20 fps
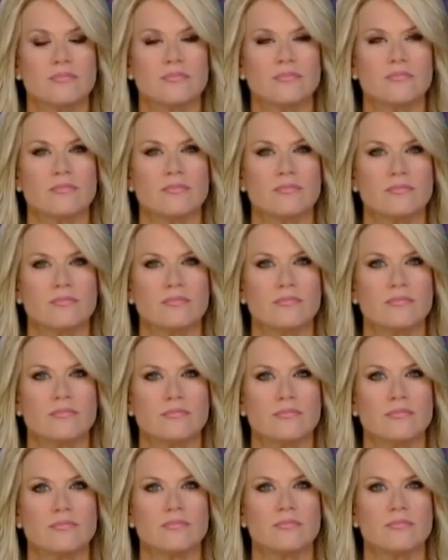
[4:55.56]

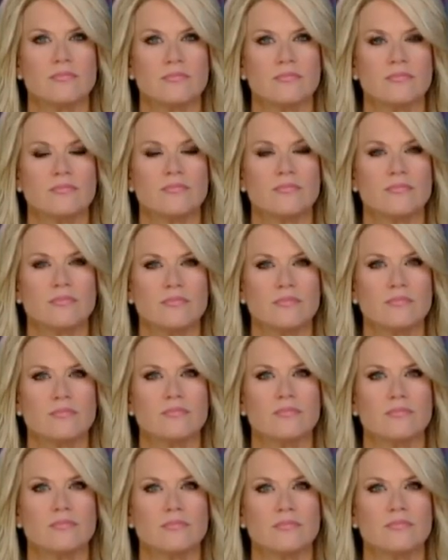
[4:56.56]

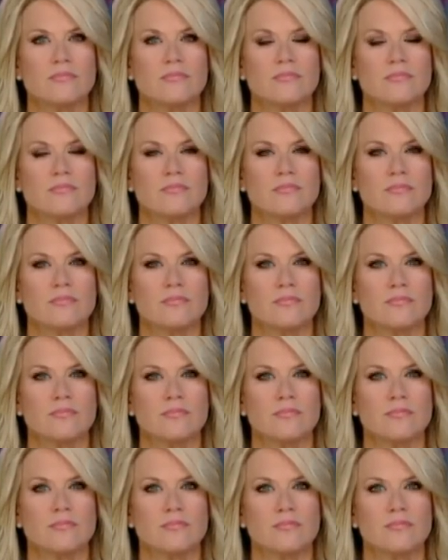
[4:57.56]

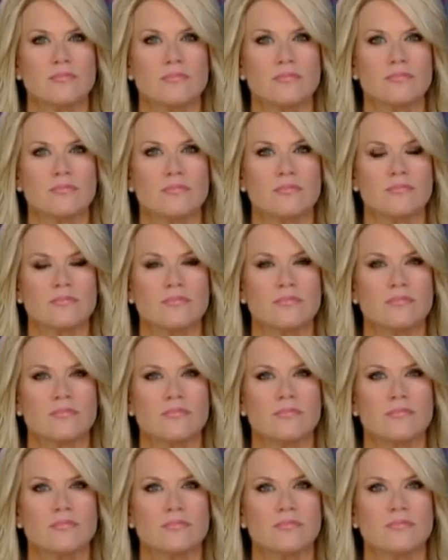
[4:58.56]

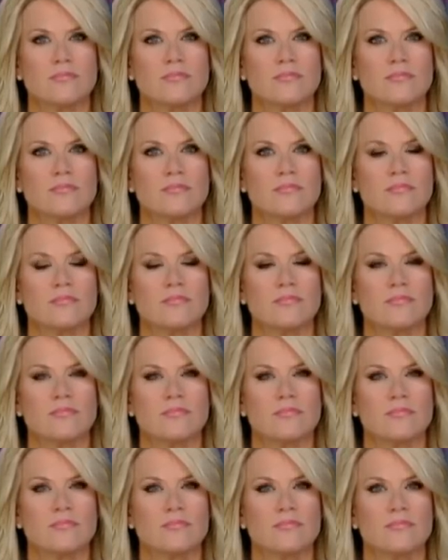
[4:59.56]

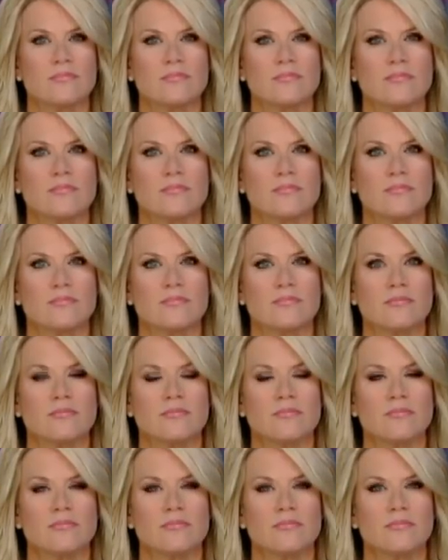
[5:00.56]

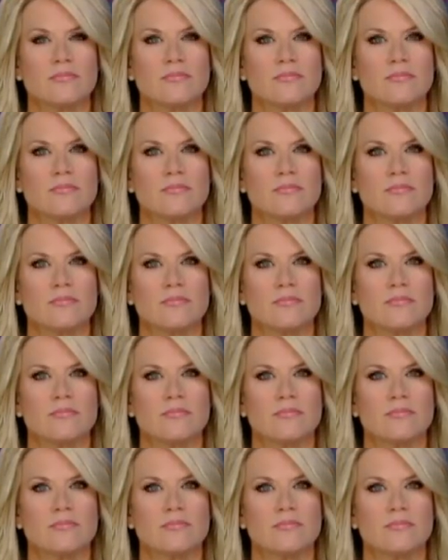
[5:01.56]

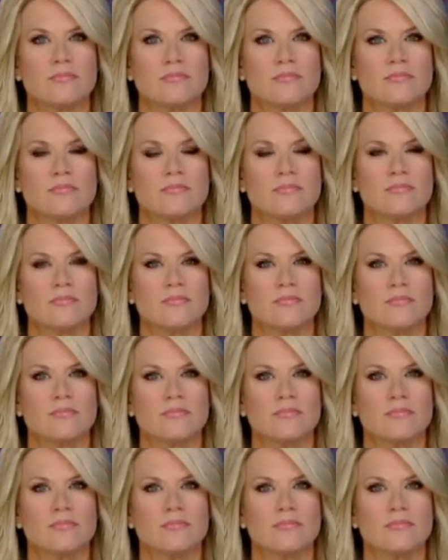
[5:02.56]
(silent)